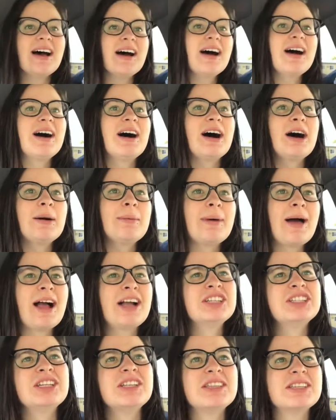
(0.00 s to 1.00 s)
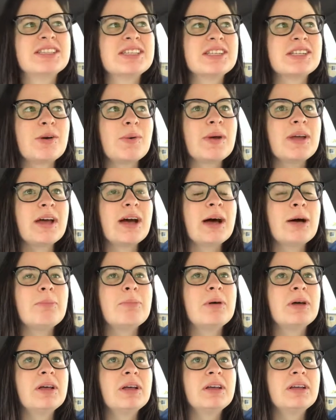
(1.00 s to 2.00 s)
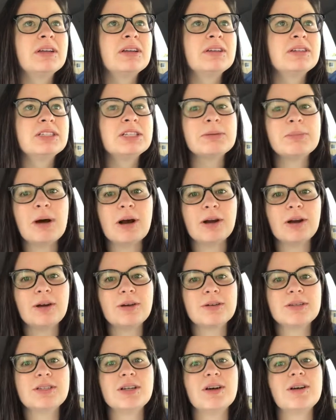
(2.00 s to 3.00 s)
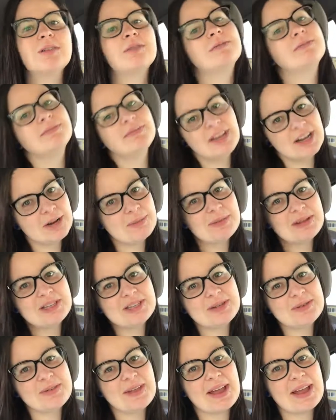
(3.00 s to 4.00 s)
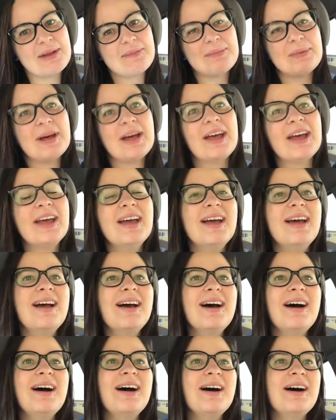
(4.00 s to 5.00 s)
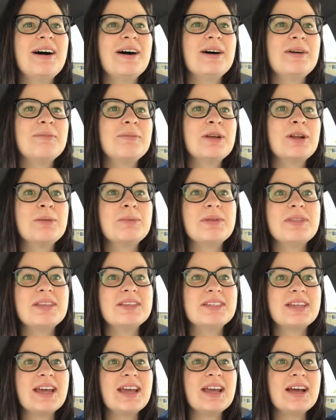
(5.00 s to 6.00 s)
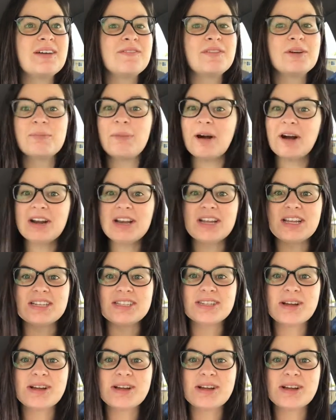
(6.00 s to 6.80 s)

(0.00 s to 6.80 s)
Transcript: Um, actually, this is going up tomorrow, so it'll be too late, but um, it'll be the day of your party.